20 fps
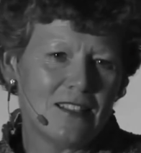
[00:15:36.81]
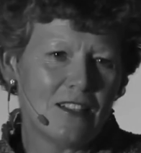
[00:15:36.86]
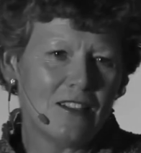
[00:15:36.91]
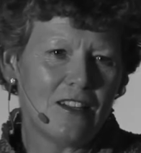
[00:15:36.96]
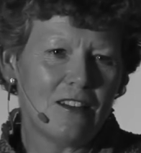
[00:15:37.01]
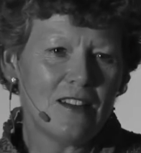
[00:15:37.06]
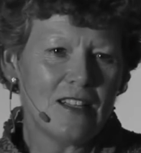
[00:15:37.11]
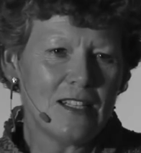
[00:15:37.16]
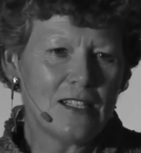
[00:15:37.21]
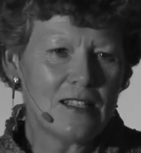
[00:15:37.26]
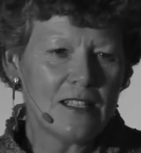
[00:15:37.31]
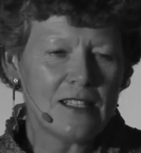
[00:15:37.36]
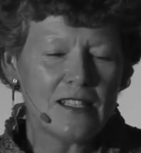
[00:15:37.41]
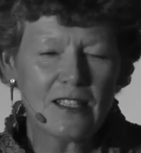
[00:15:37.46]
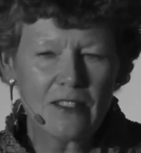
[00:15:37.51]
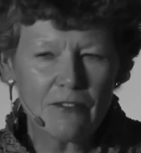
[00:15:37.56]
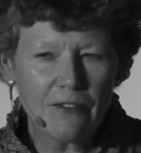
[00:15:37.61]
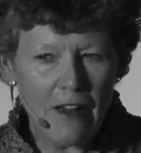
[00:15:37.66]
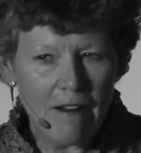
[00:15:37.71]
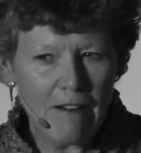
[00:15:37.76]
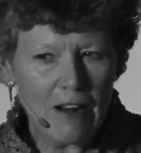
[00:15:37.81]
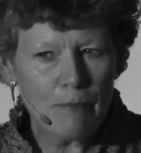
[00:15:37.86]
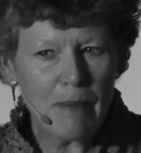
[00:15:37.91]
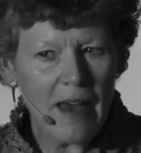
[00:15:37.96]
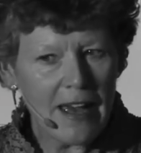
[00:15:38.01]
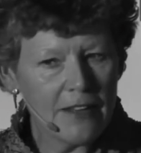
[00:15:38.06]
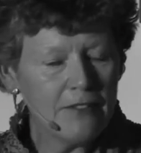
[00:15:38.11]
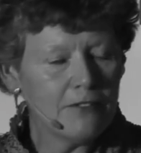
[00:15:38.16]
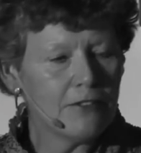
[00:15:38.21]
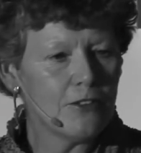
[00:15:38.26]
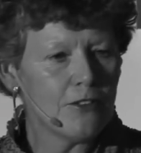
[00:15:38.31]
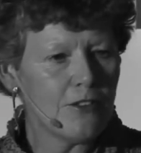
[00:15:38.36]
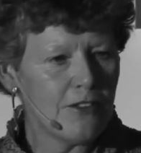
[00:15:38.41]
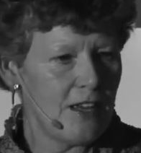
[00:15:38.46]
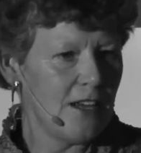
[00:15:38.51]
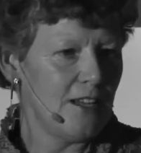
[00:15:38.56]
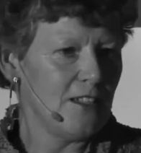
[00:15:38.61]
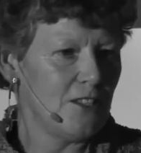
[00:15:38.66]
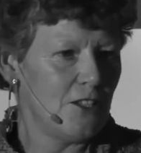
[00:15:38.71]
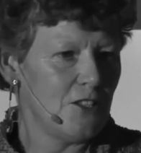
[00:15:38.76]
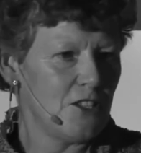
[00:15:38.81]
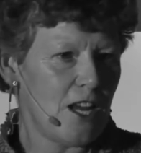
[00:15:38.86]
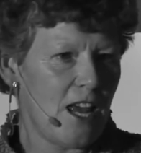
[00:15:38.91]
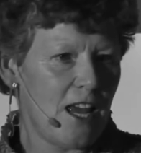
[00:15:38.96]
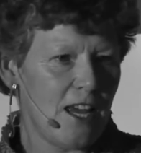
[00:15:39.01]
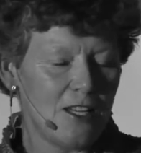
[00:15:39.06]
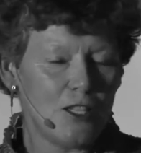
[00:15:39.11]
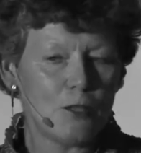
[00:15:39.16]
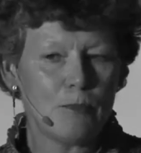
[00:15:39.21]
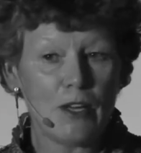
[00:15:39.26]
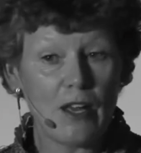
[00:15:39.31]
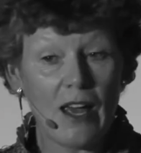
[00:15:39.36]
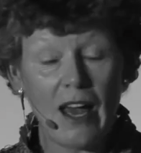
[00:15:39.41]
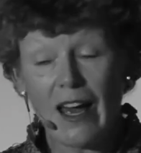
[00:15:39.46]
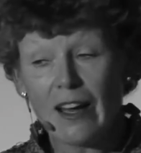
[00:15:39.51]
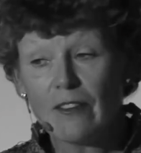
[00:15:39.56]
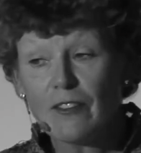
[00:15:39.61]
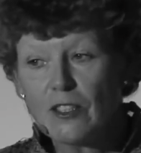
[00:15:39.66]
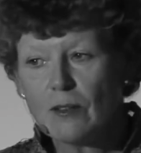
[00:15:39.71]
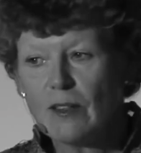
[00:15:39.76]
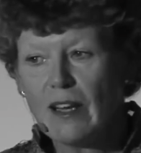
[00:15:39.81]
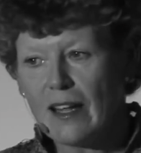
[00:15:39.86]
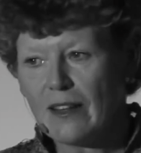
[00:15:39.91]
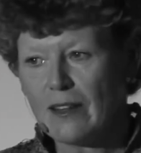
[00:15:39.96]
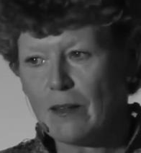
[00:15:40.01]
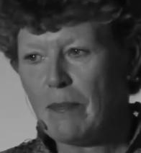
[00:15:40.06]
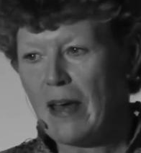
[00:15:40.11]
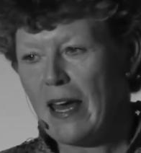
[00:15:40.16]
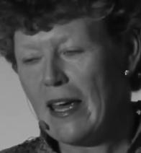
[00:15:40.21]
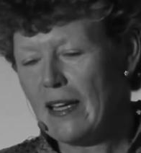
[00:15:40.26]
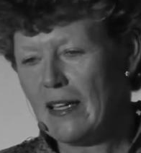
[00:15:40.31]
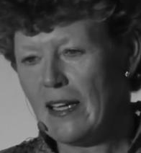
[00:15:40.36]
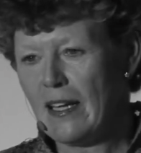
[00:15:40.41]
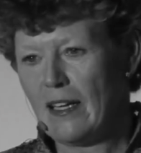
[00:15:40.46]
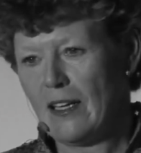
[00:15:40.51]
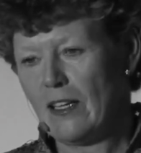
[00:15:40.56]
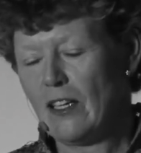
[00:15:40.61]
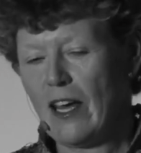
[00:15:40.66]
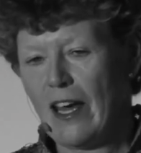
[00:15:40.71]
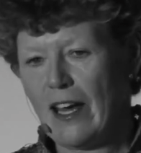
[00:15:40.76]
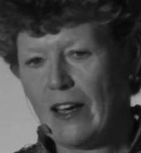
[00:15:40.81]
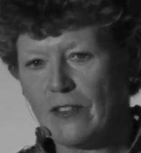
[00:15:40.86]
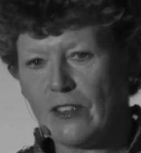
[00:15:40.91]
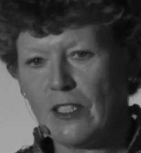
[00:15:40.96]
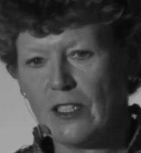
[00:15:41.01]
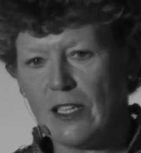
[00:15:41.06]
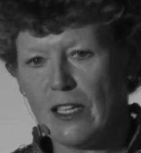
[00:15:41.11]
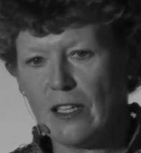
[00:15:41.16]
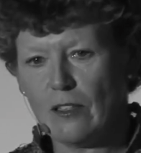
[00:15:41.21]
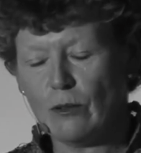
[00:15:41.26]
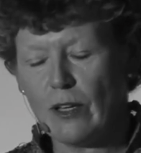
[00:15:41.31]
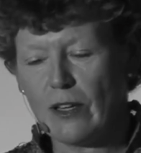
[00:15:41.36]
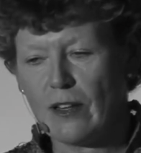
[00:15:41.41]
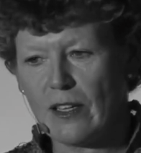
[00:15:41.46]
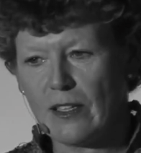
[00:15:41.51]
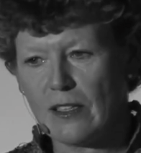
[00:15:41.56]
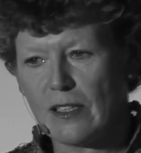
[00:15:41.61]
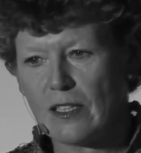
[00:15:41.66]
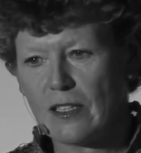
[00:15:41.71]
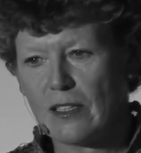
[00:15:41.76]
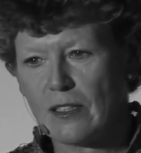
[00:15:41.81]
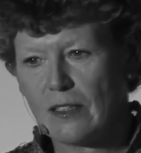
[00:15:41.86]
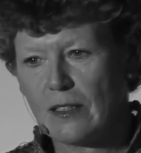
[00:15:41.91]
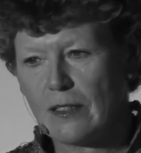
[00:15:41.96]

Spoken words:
You know, this is a very painful thing to change, but you have to let the pain in and you have to deal with it.